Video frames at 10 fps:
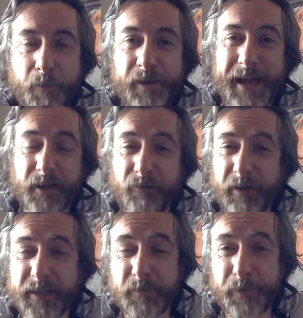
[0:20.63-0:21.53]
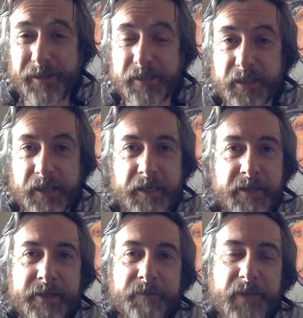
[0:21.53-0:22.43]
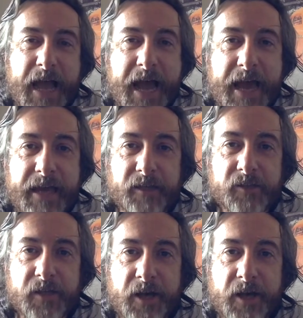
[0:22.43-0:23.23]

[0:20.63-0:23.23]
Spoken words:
lack of flexibility and